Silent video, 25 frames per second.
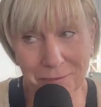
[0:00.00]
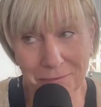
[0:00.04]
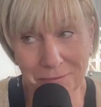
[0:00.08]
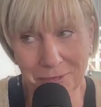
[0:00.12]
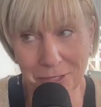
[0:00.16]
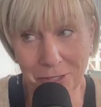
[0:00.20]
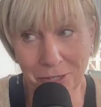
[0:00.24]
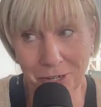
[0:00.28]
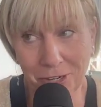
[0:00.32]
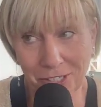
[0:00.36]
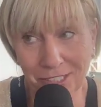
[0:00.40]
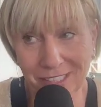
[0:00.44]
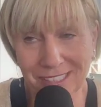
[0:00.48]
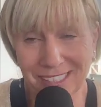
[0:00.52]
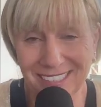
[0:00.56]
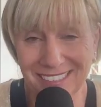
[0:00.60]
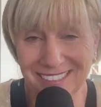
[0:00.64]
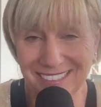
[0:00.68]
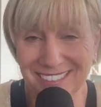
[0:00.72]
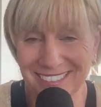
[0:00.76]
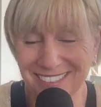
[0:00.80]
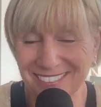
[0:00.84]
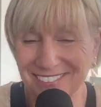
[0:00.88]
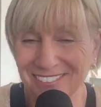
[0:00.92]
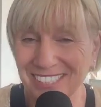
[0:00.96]
dog.
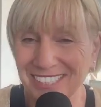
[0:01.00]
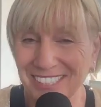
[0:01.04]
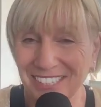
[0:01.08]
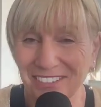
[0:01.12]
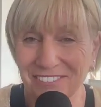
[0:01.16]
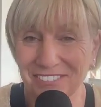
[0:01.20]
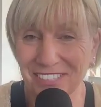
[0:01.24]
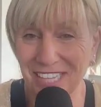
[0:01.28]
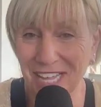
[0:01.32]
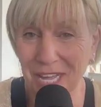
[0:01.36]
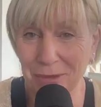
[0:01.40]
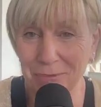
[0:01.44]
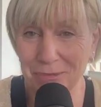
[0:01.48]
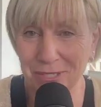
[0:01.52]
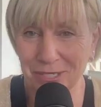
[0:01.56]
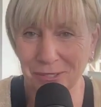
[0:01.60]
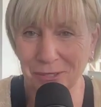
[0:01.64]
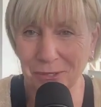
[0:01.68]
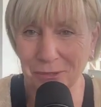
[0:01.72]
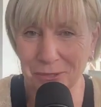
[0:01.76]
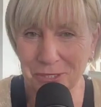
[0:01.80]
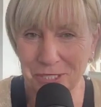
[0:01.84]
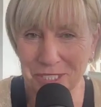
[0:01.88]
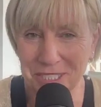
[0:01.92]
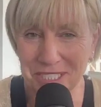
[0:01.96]
We love labs and
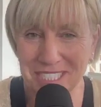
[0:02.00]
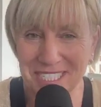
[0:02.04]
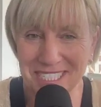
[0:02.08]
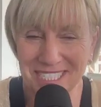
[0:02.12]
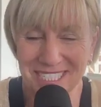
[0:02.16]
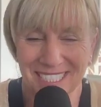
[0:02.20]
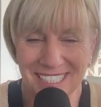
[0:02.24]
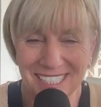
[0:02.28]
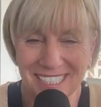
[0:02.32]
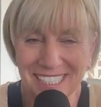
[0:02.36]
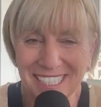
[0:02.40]
goldens.